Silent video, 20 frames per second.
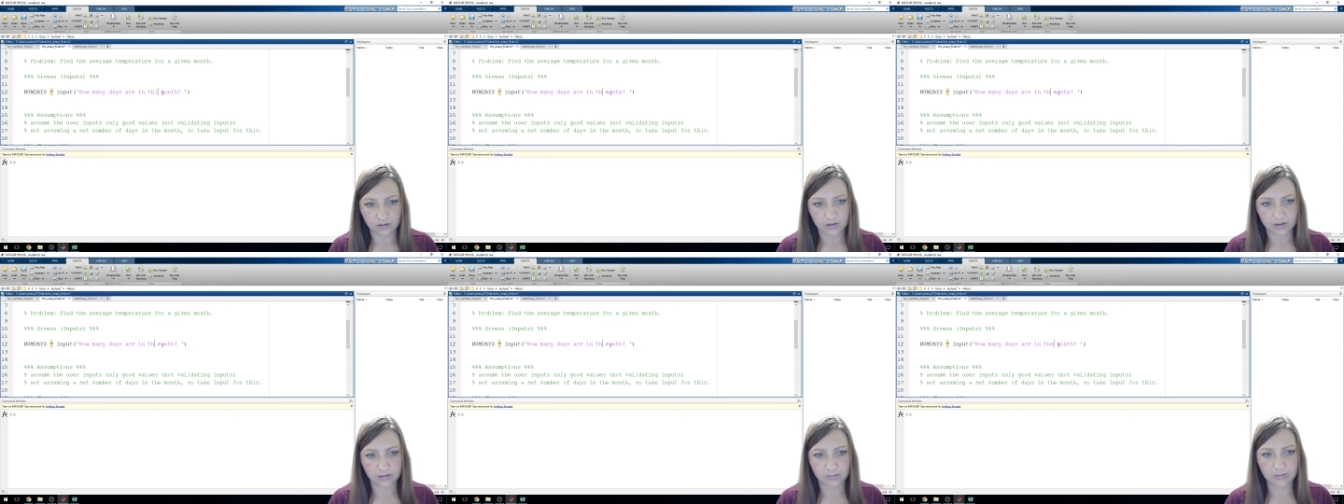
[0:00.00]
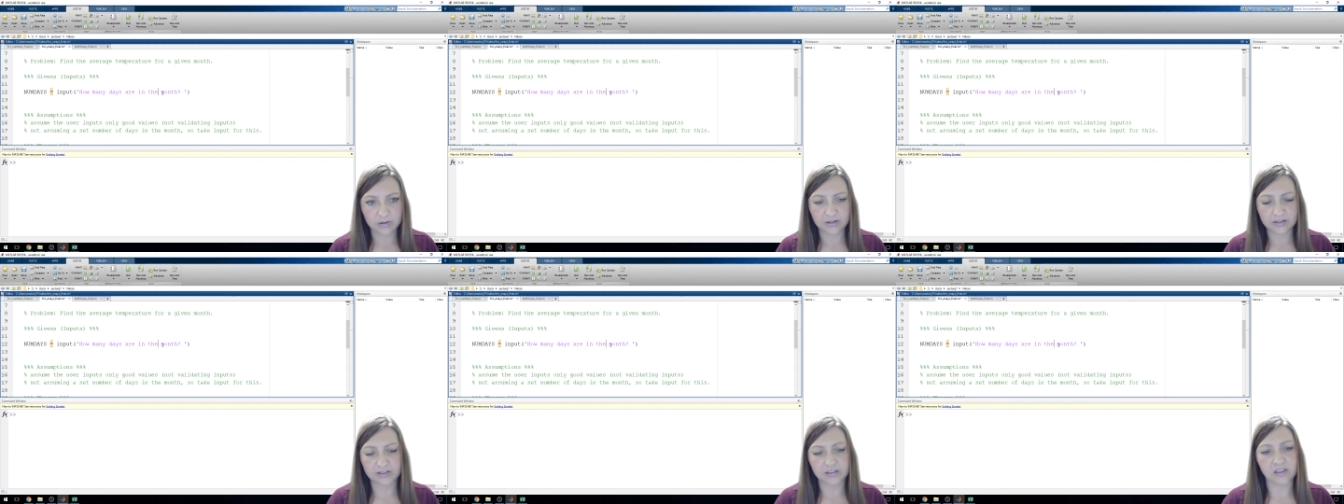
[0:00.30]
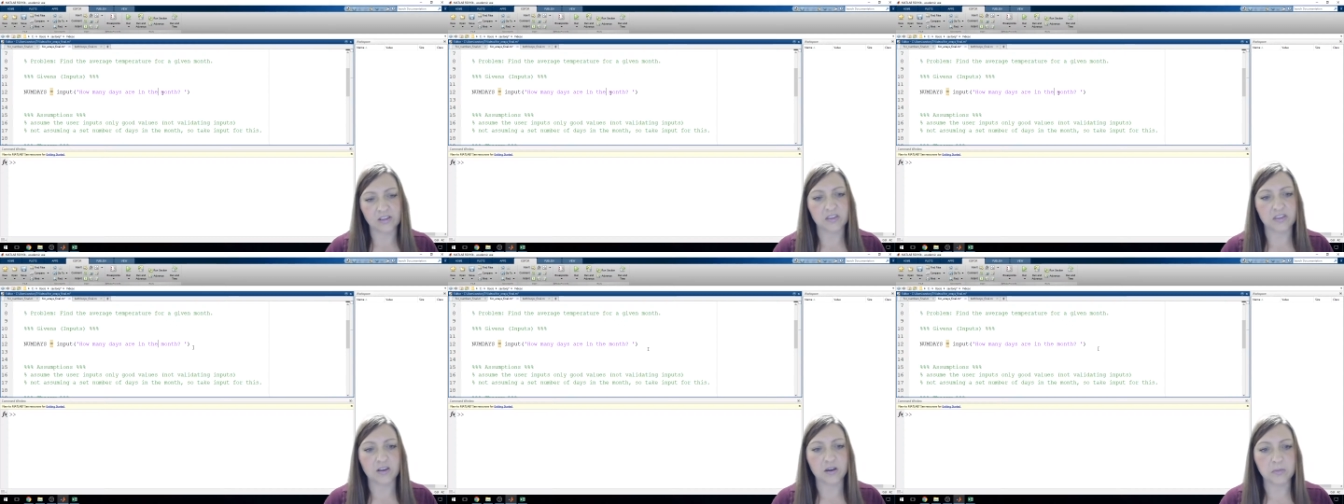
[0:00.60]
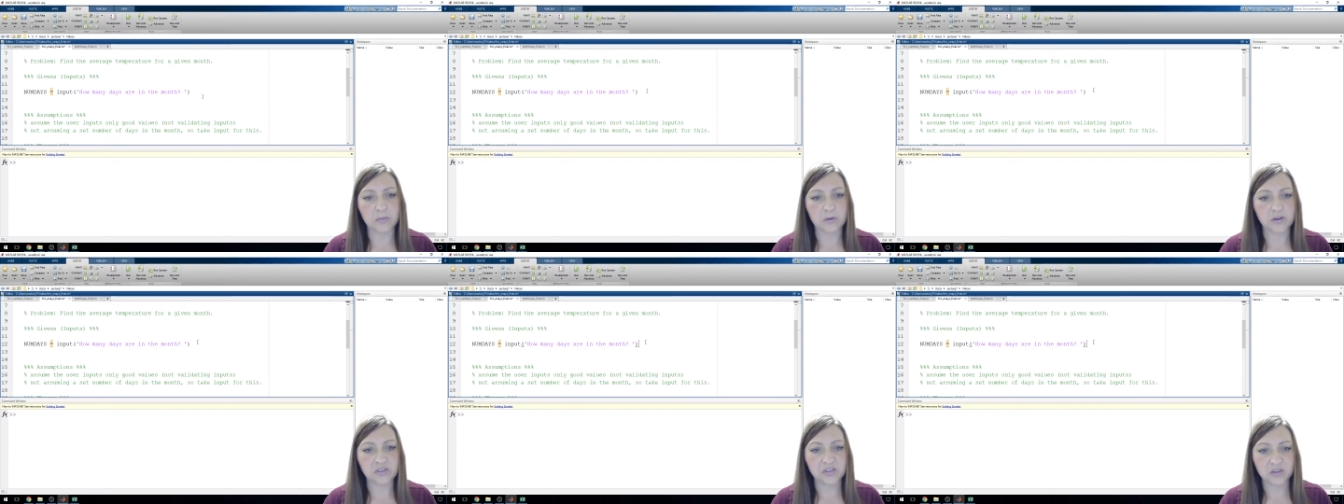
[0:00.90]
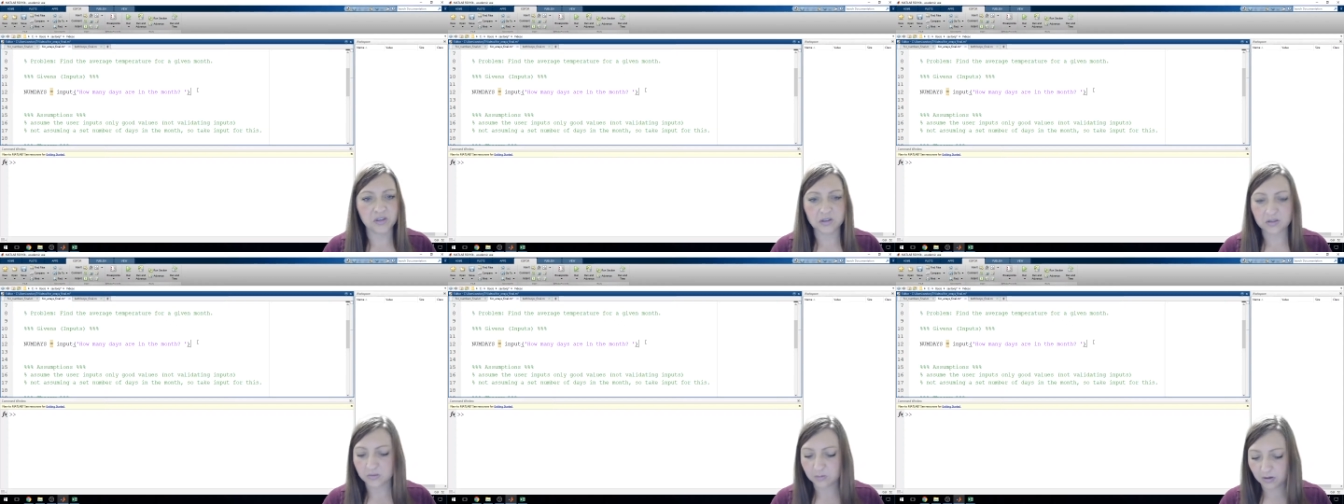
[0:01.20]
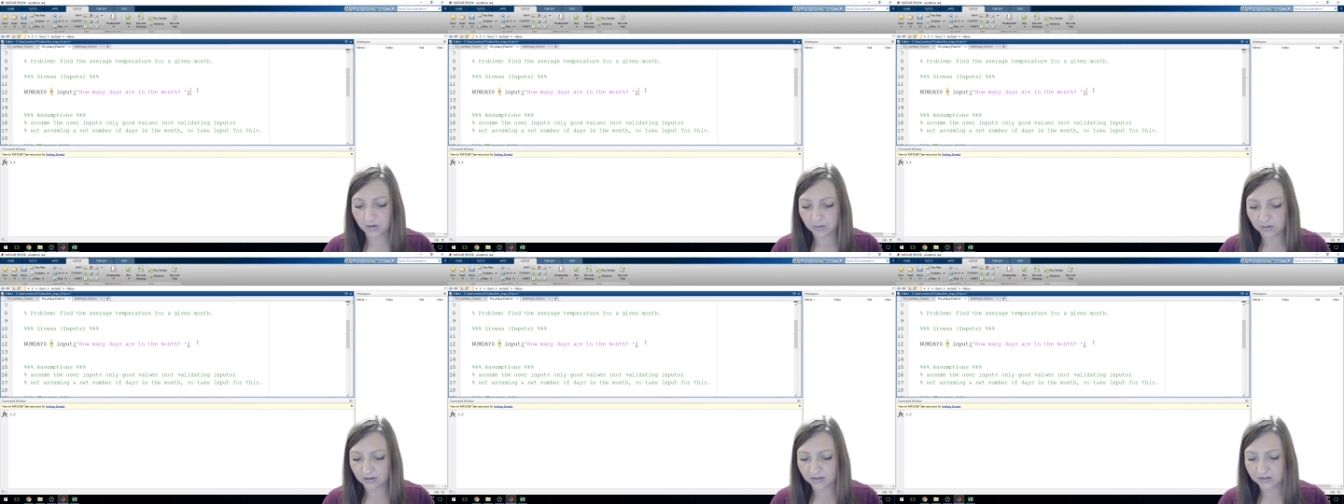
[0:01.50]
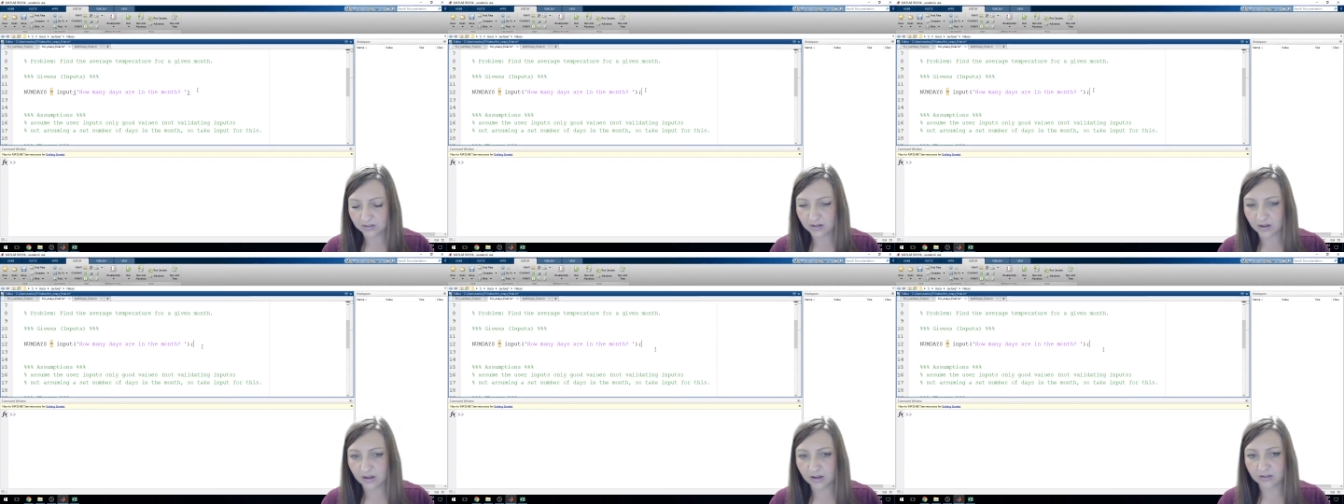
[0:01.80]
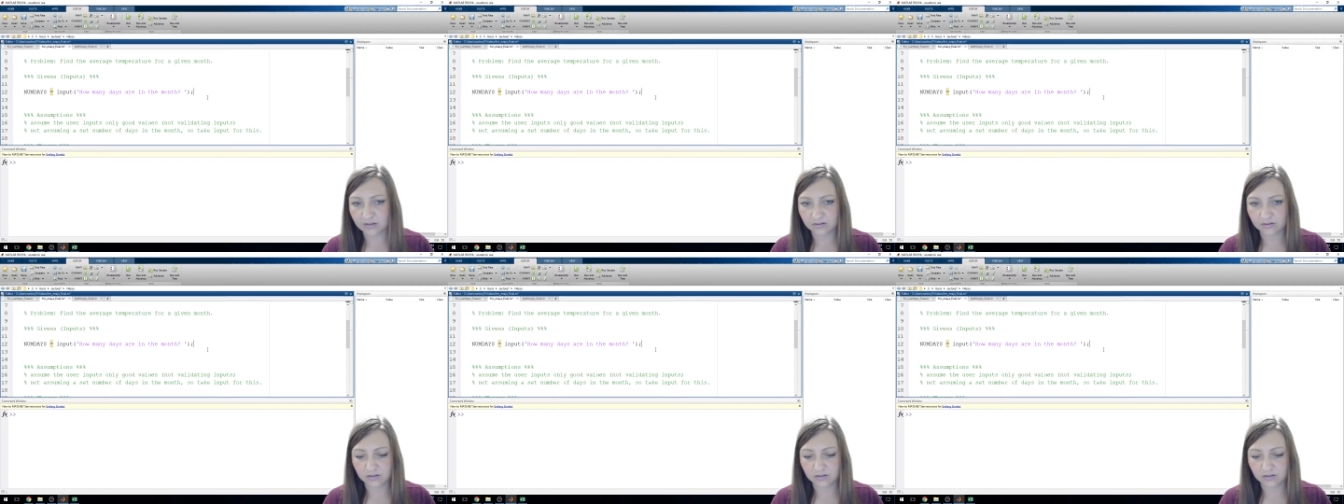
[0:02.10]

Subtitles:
I'm going to say the month because maybe it's not